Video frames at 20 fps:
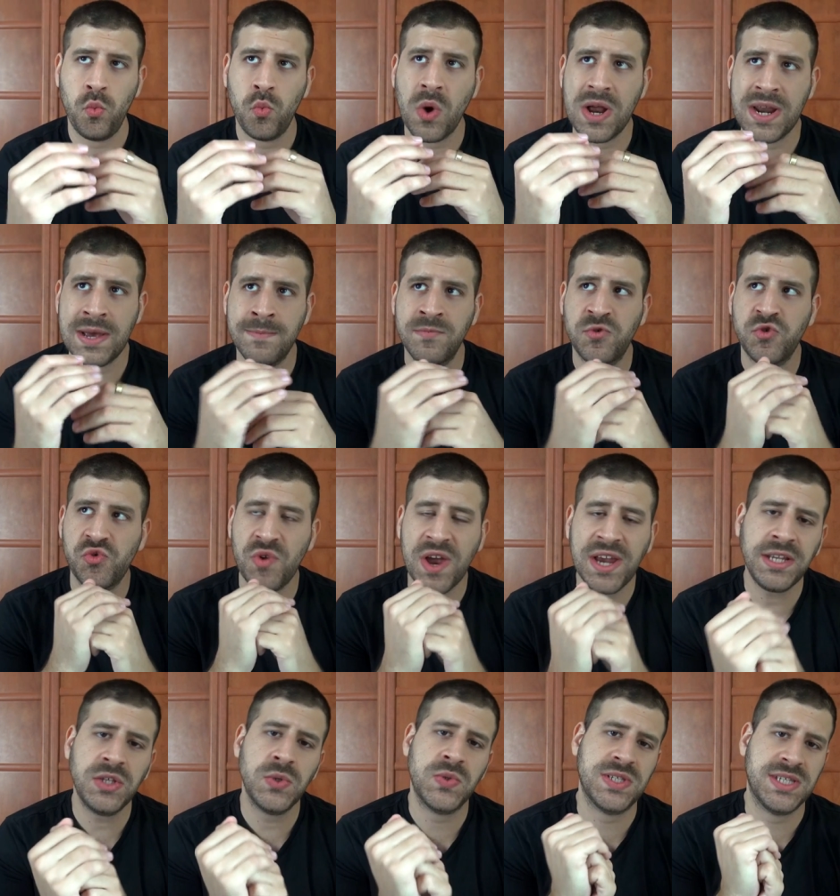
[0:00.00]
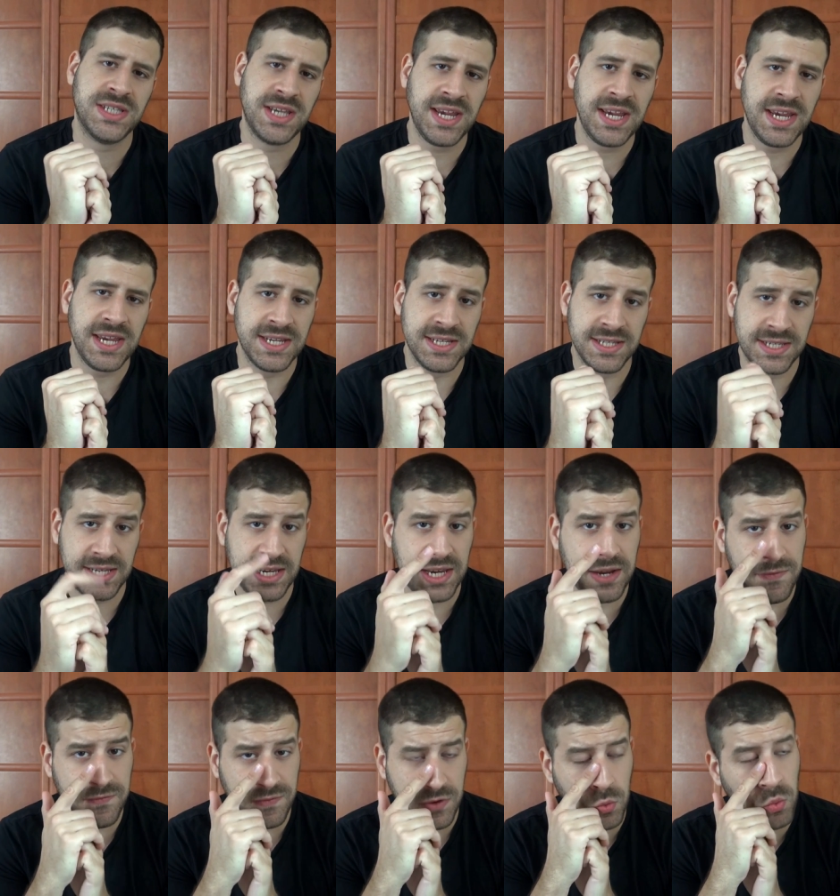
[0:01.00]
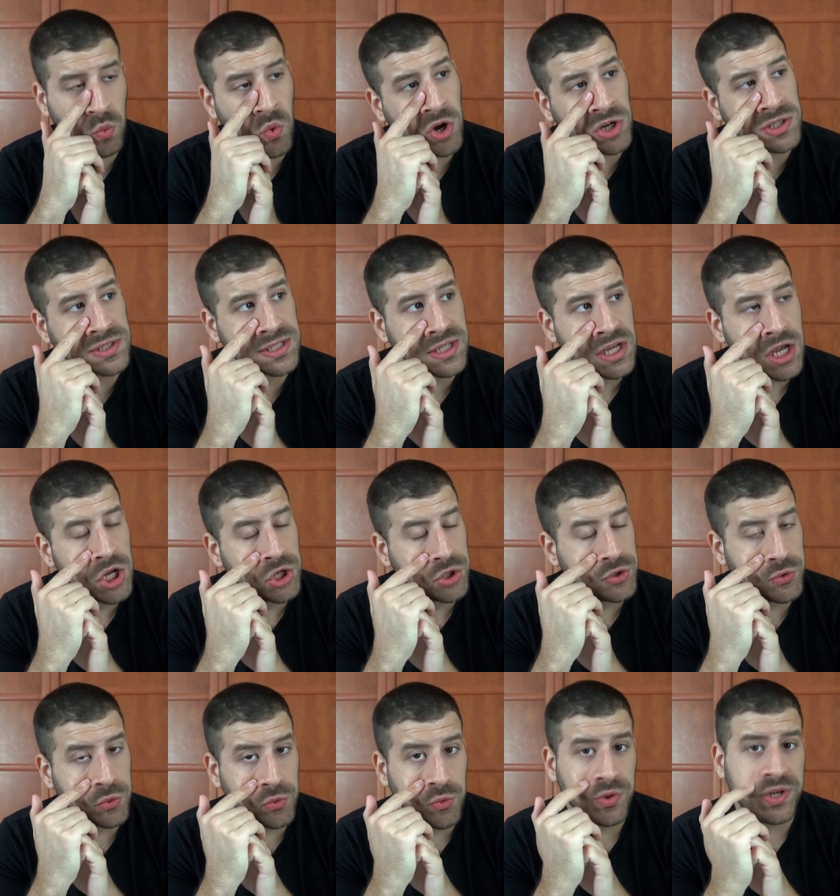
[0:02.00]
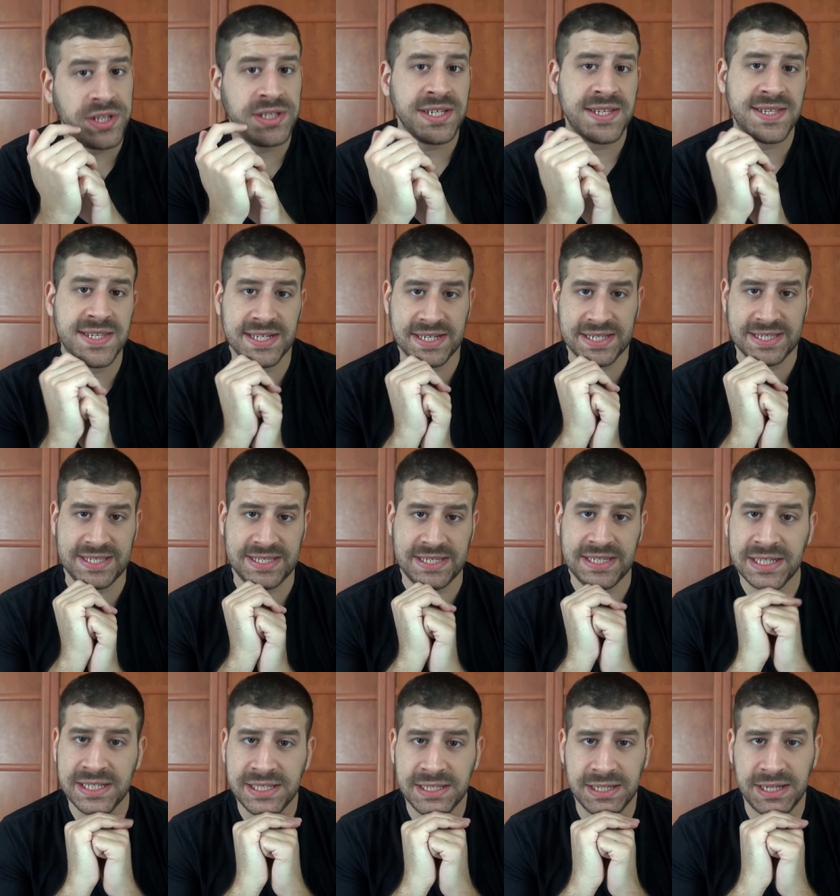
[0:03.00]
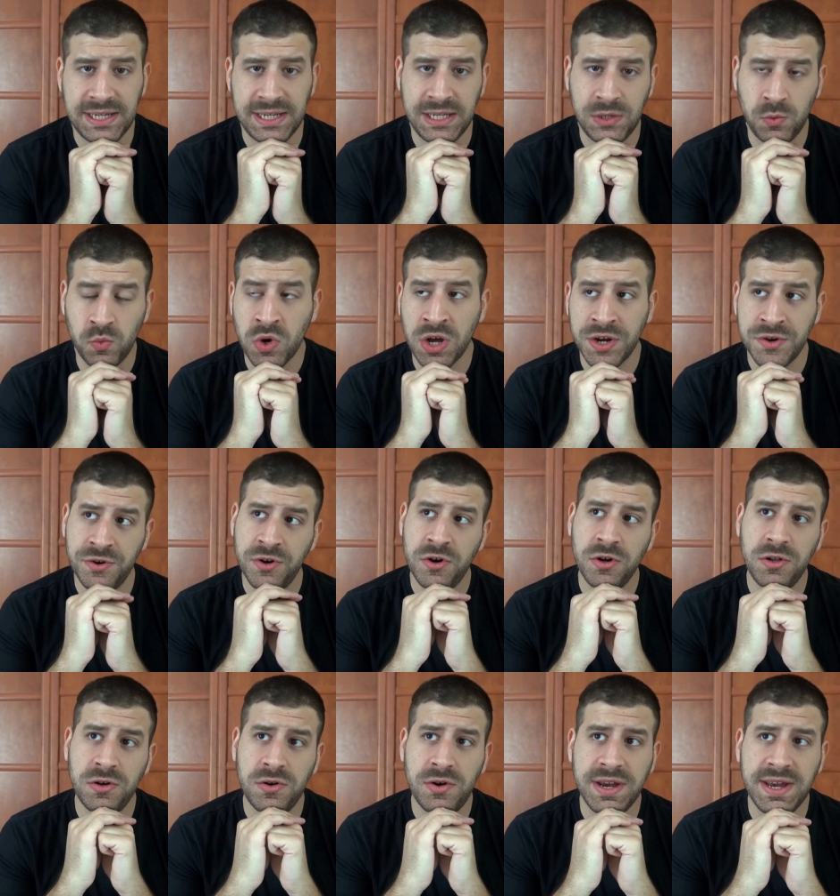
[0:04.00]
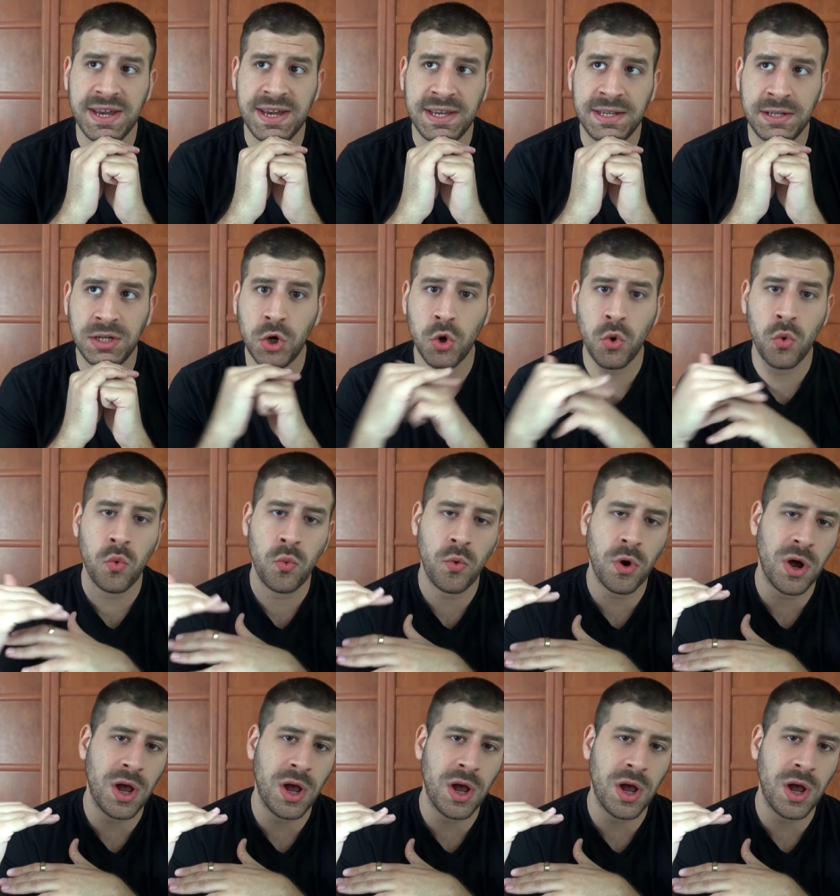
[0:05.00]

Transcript: What I'm trying to say is if you want to really succeed in watercolor and go